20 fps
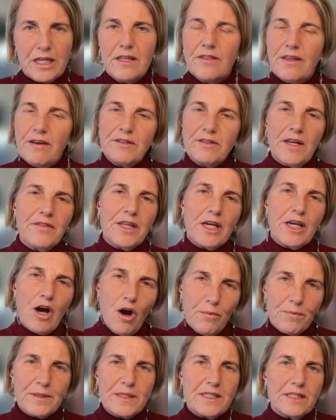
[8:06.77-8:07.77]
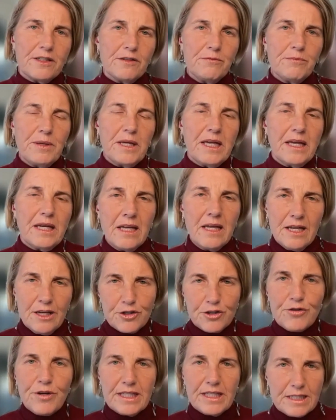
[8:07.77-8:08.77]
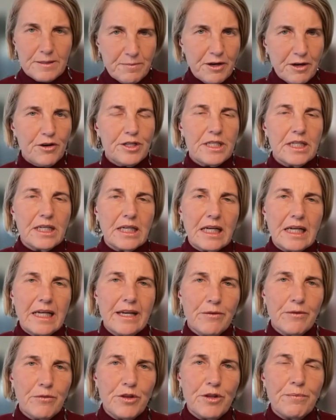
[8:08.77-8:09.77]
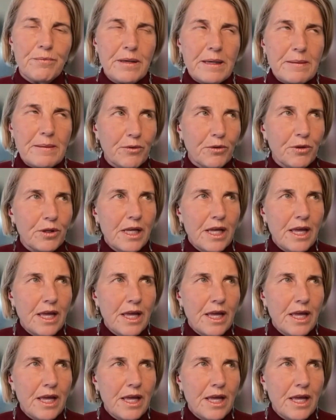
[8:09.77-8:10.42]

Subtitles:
They've done the opposite of being transparent and clear with the people.